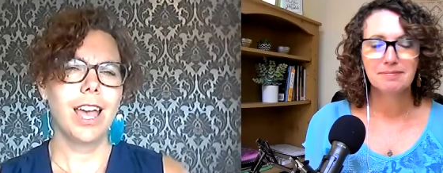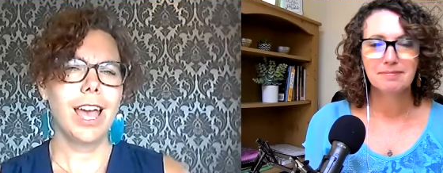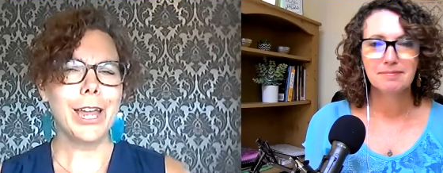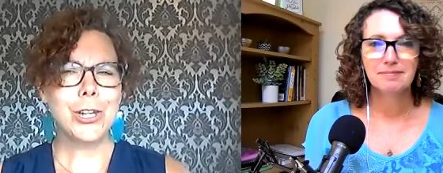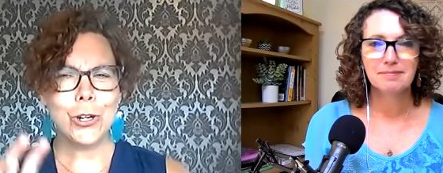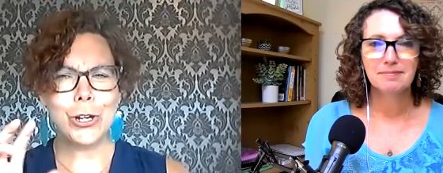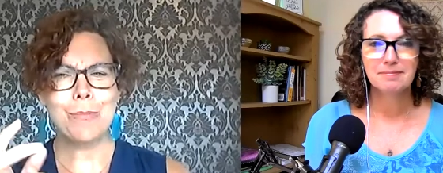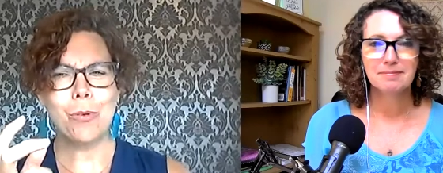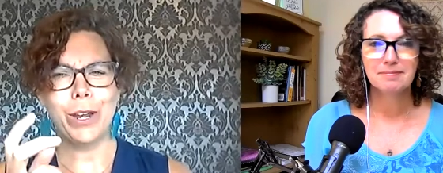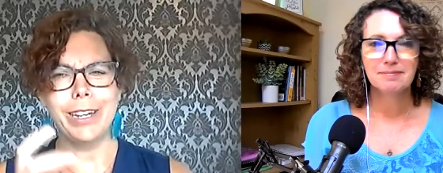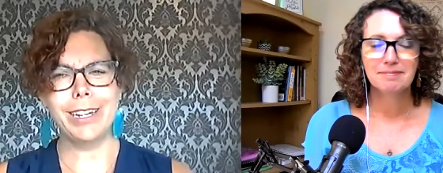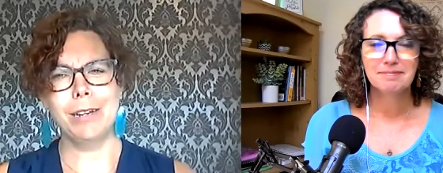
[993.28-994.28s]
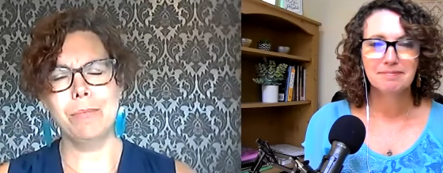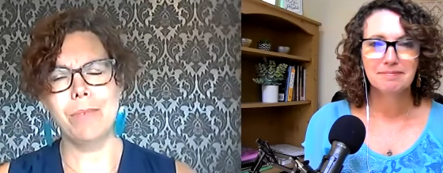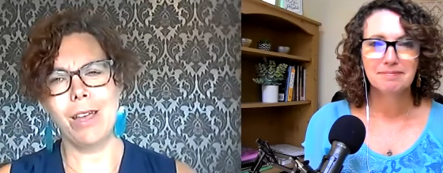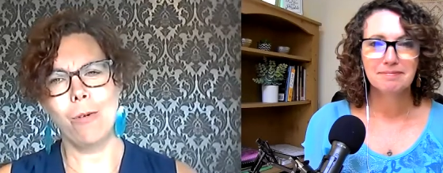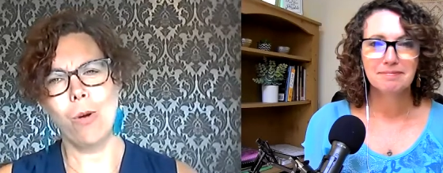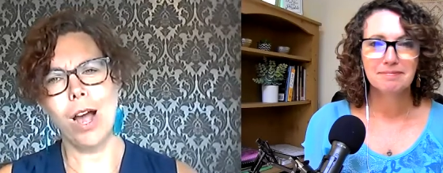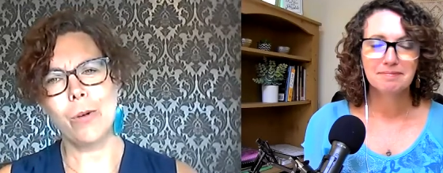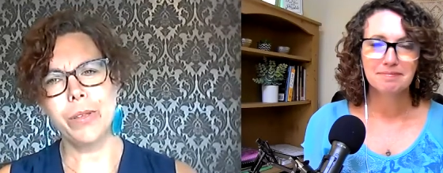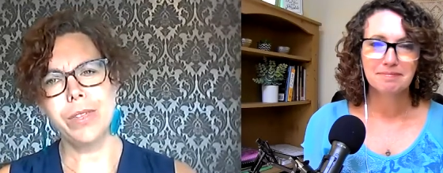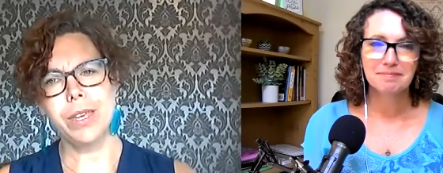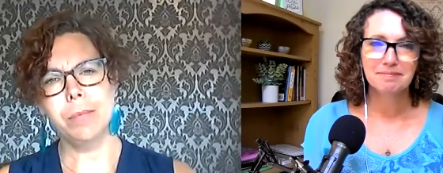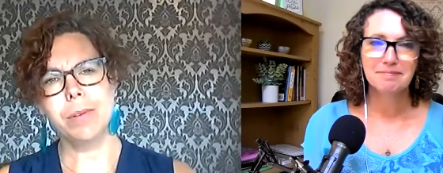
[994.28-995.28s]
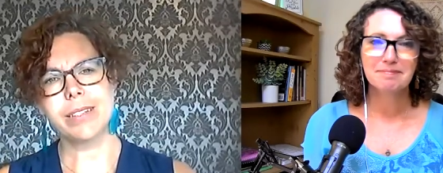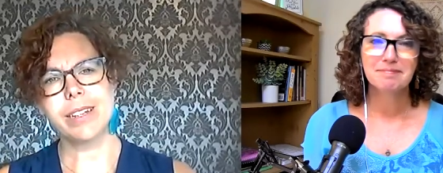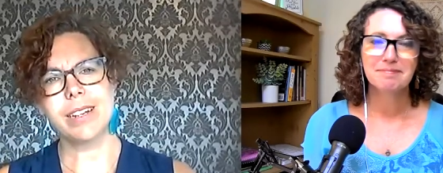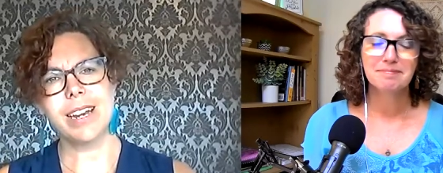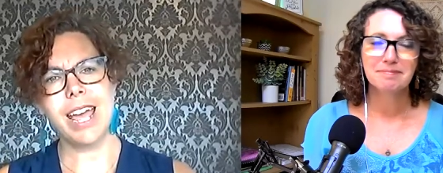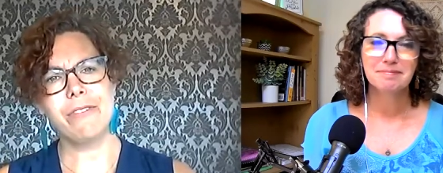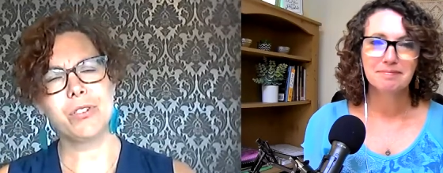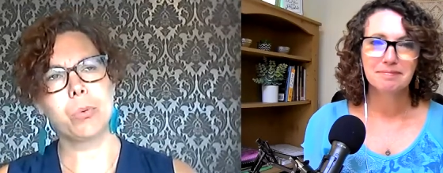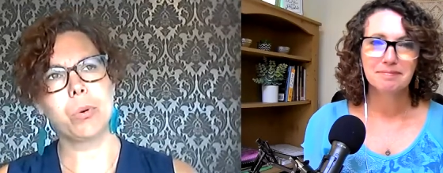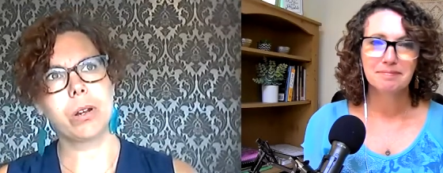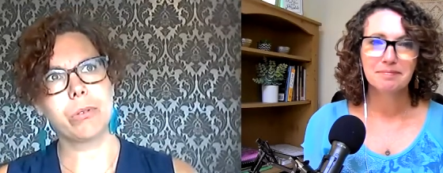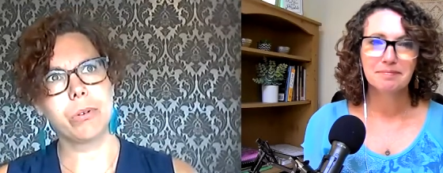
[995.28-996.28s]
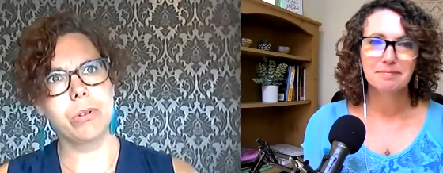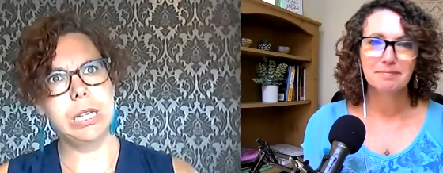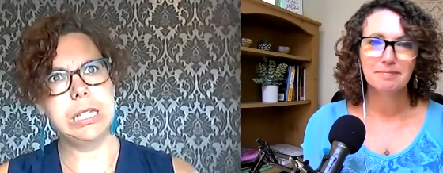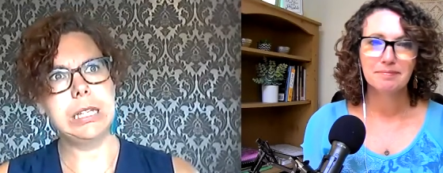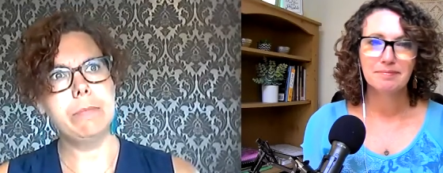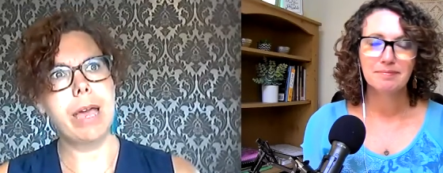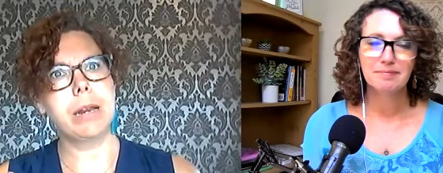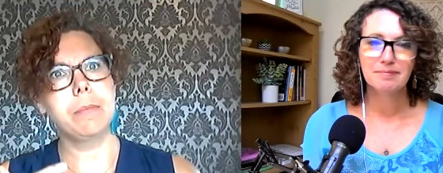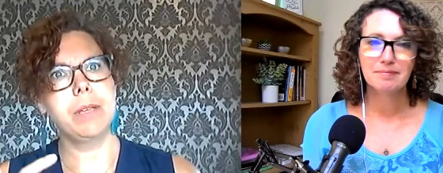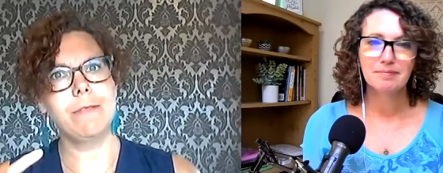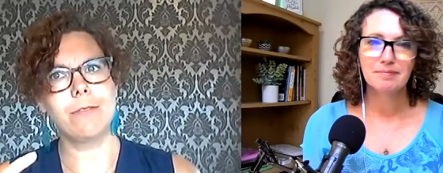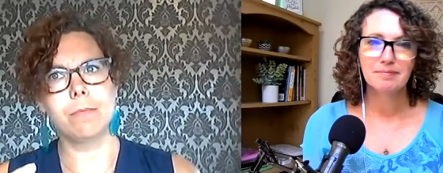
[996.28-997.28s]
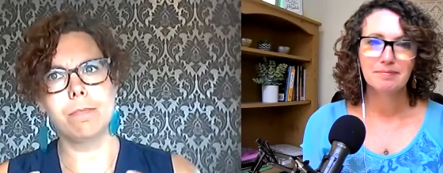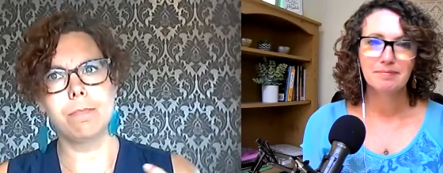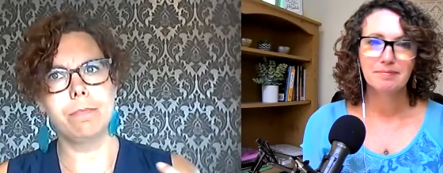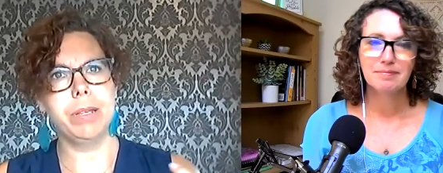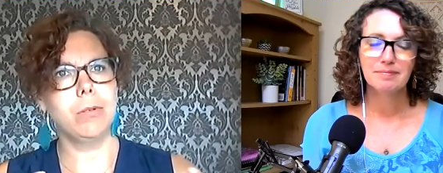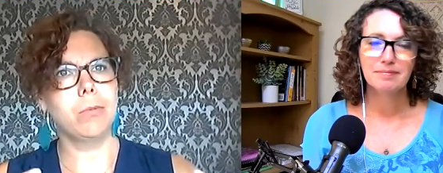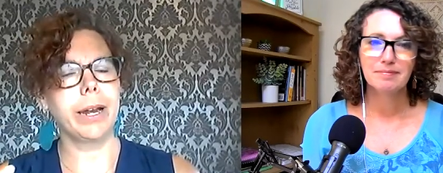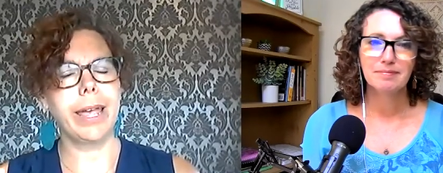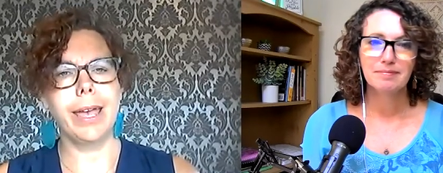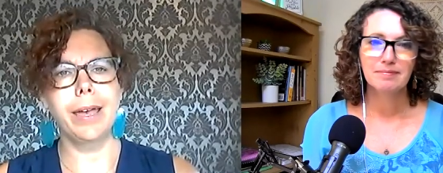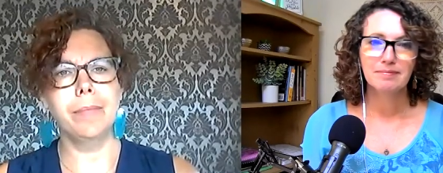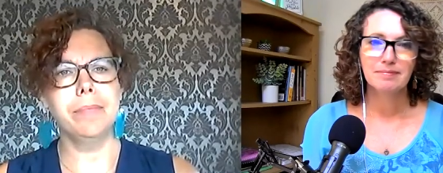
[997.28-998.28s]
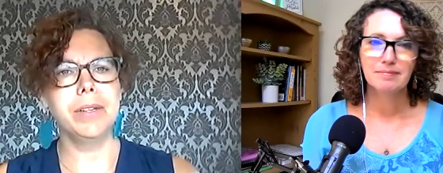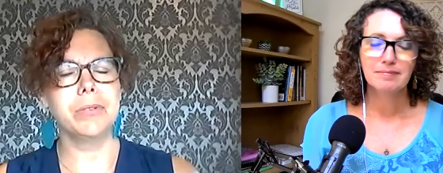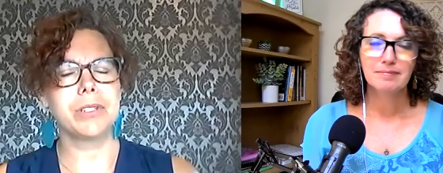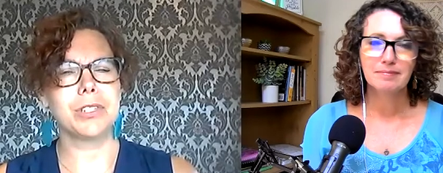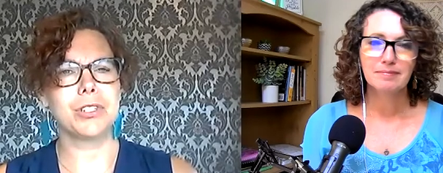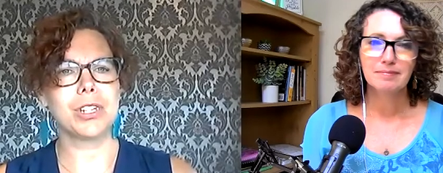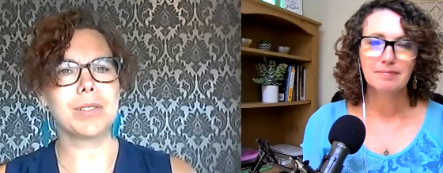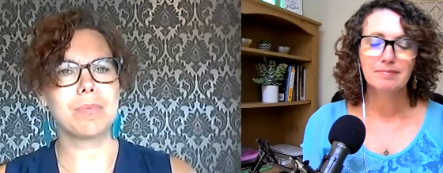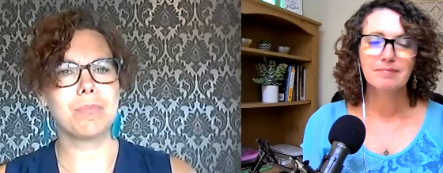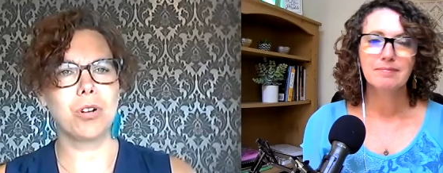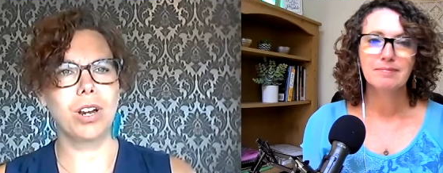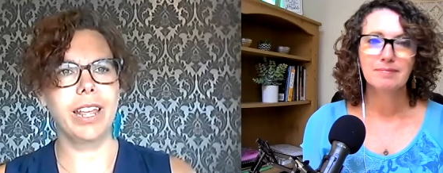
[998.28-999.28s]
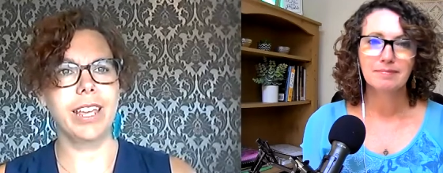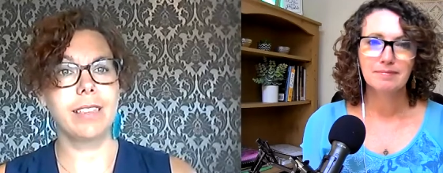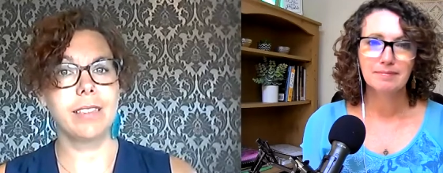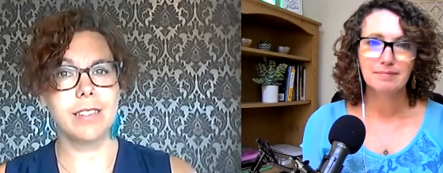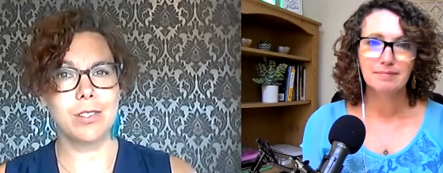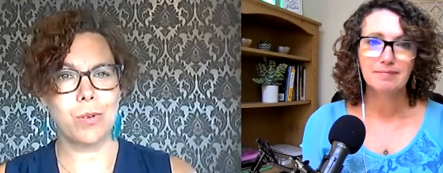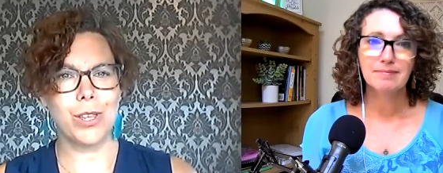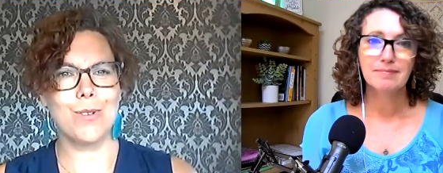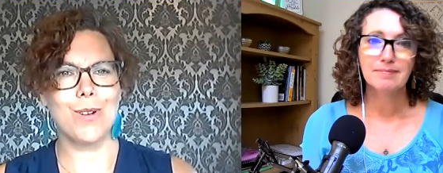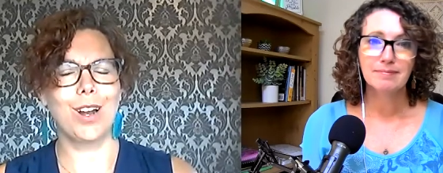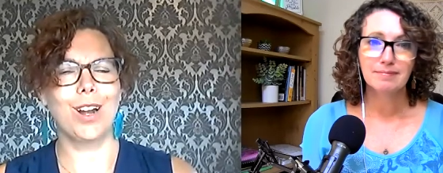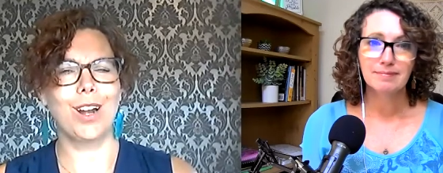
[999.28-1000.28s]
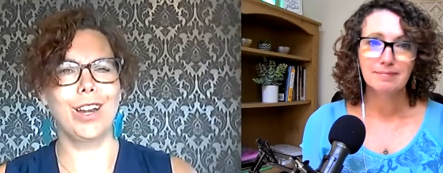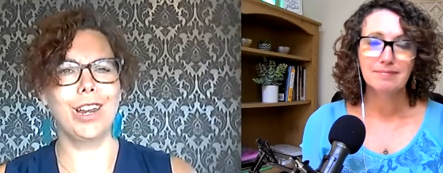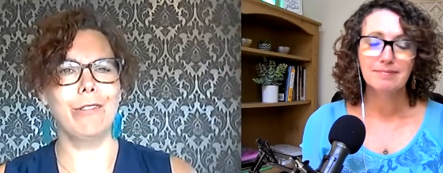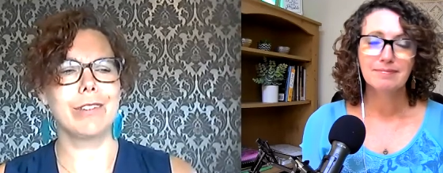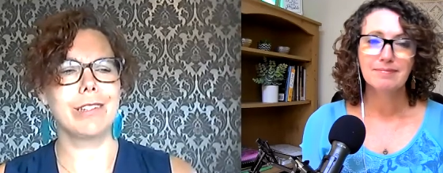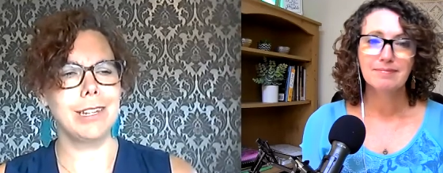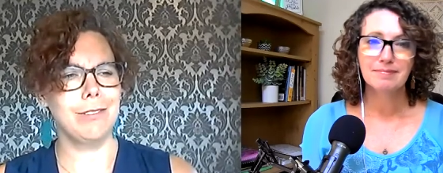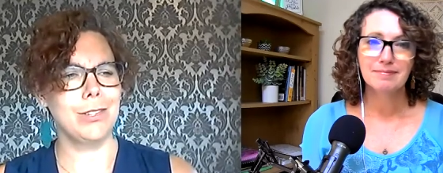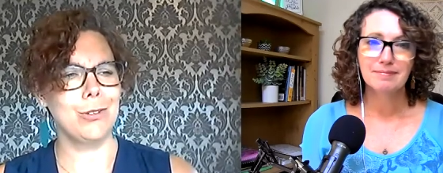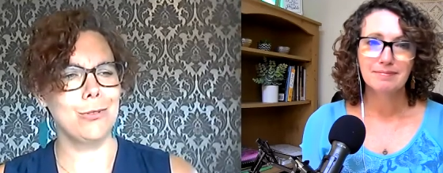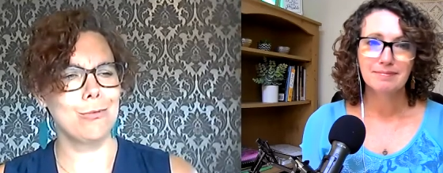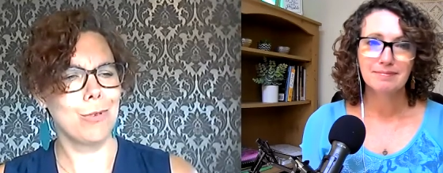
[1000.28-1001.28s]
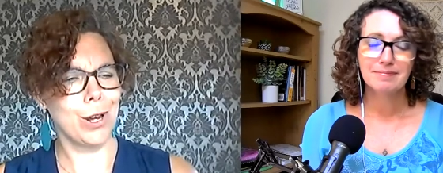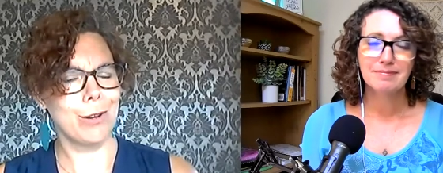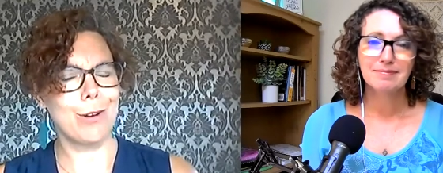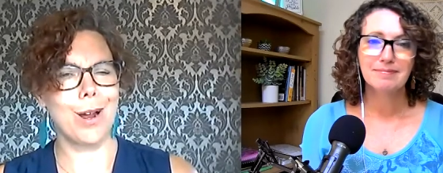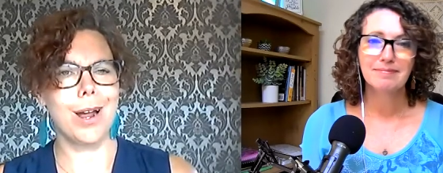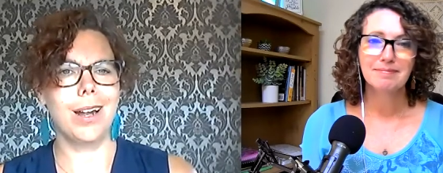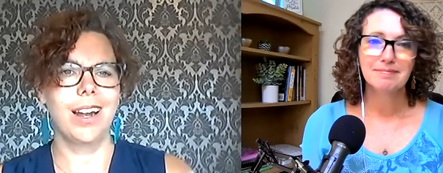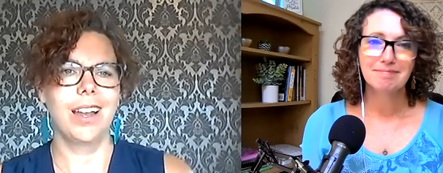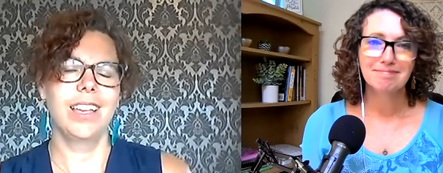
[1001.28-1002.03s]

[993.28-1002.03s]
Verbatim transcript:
Speaker 1: a turning point in my walk with him because I didn't have to work through is he mad at me for being where I am? It was just more like this is where you are and he receives you where you are.